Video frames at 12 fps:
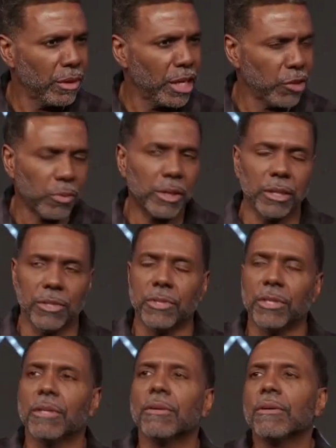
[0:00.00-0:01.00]
That's what this
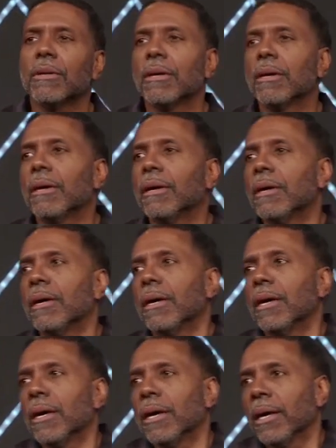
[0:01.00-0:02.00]
is.
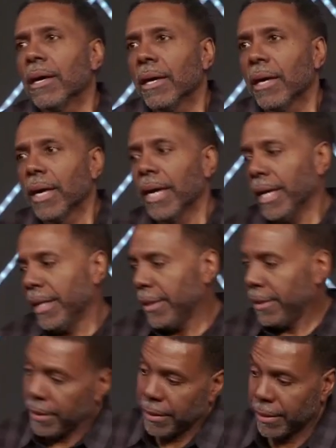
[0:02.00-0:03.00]
And
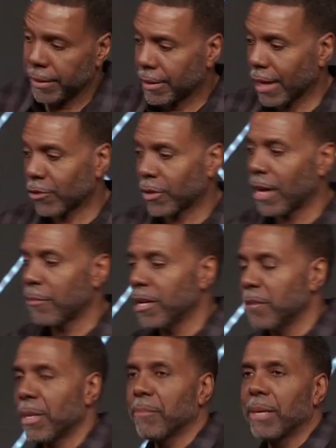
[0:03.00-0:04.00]
that's what I
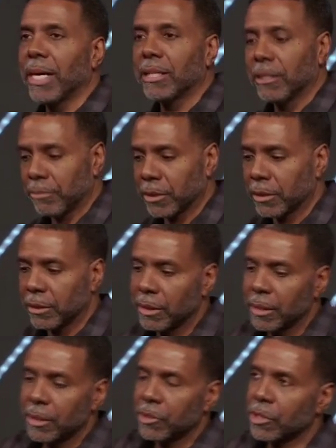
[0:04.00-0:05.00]
made my mind up to,
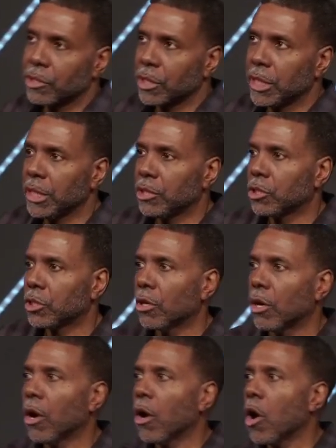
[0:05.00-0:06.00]
to teach
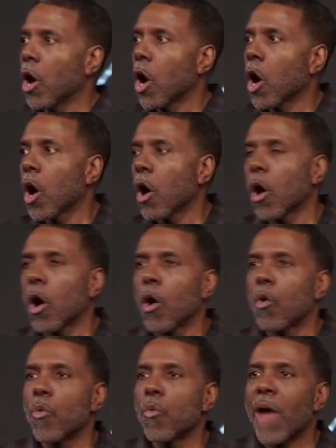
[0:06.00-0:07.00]

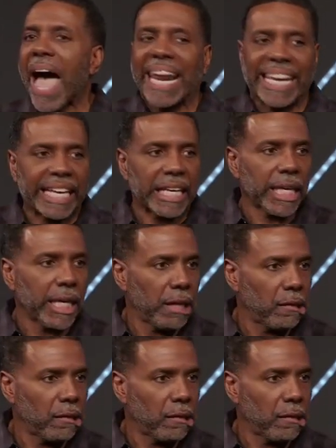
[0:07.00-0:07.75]
radically.